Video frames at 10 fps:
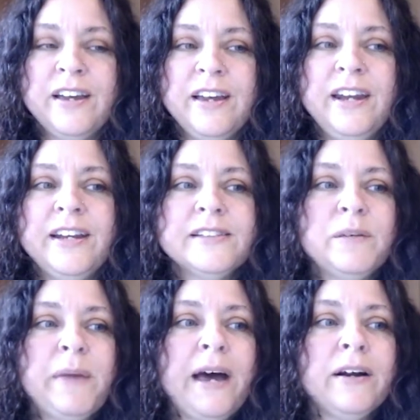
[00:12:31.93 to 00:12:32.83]
And it
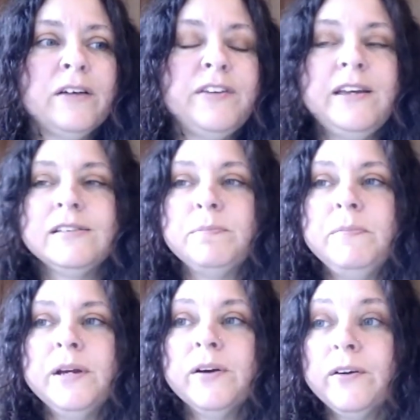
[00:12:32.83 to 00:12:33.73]
doesn't matter if he's
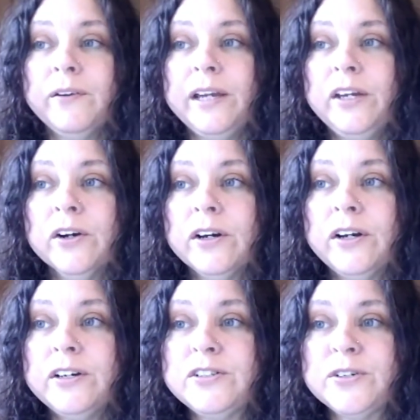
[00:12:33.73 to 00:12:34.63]
mirroring your
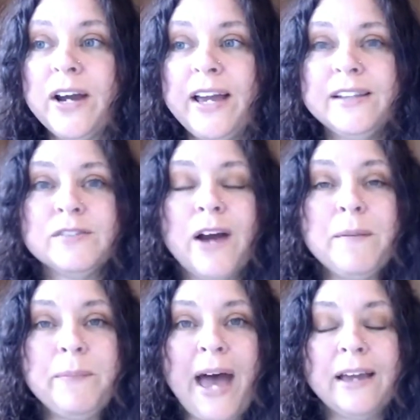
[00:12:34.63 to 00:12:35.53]
good traits
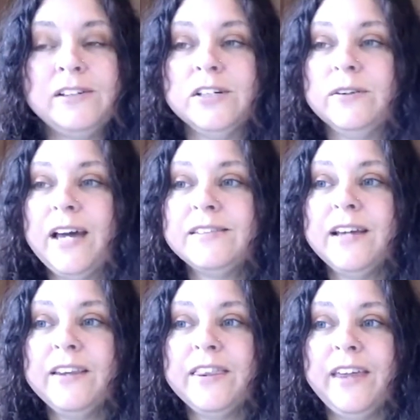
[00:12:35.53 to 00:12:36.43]
right back at you. And that's
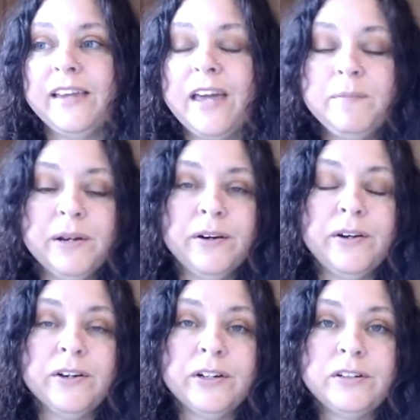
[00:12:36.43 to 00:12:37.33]
the other thing. They mirror
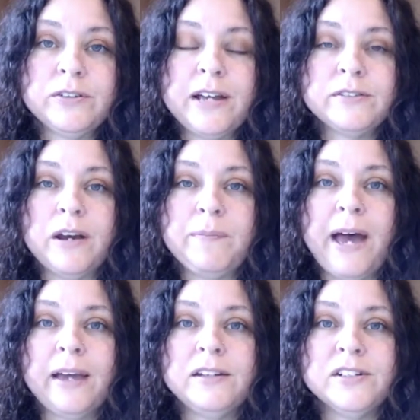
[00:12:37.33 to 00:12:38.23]
your good traits right
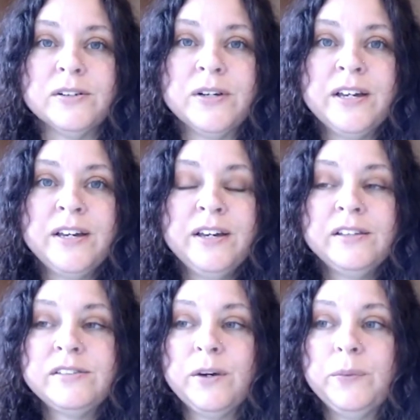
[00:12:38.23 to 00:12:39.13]
back at you.
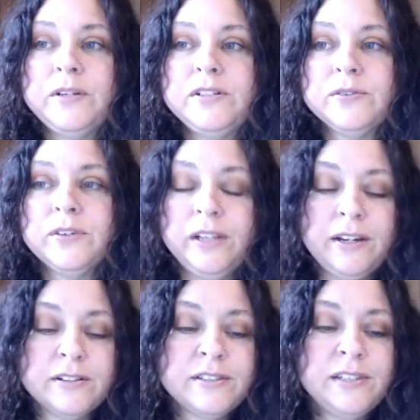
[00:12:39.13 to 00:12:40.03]
So what you really
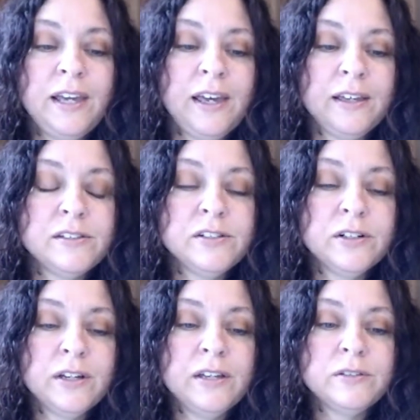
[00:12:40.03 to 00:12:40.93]
are seeing is your,
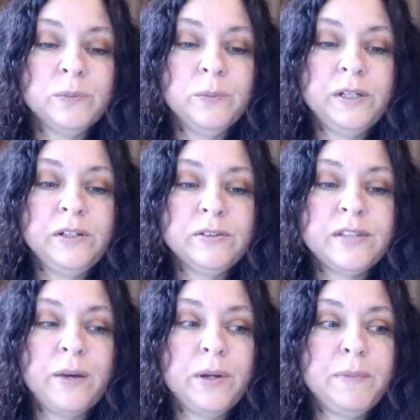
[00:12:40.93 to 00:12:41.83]
is when you
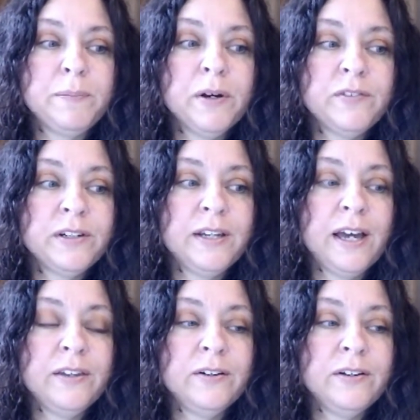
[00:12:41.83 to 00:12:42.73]
say we'd be perfect
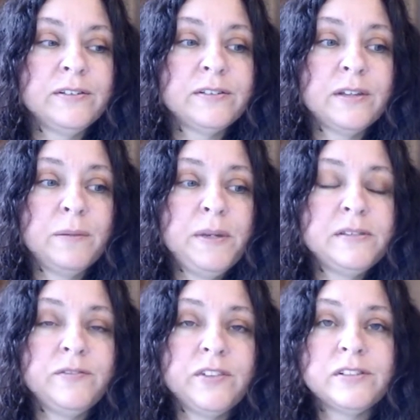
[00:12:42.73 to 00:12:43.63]
together is a
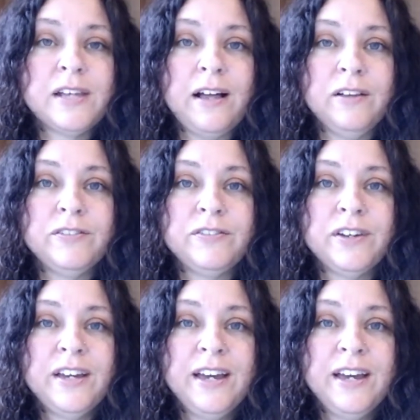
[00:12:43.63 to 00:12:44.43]
piece of yourself.